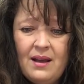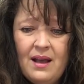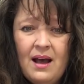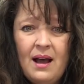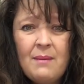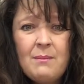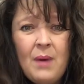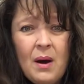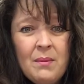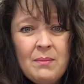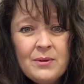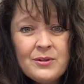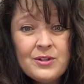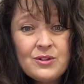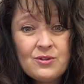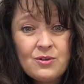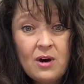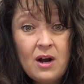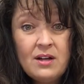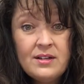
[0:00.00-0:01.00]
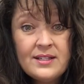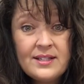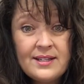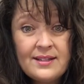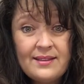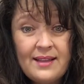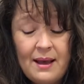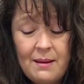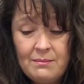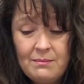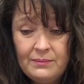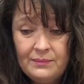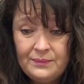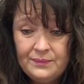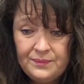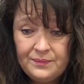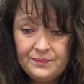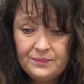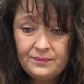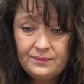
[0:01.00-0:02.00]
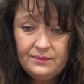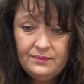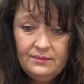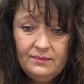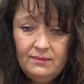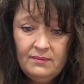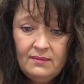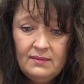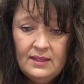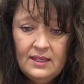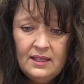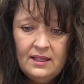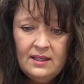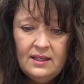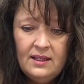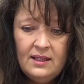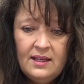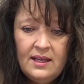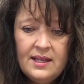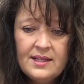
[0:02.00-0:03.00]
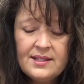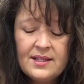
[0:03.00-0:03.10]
I'm almost drawn to them." His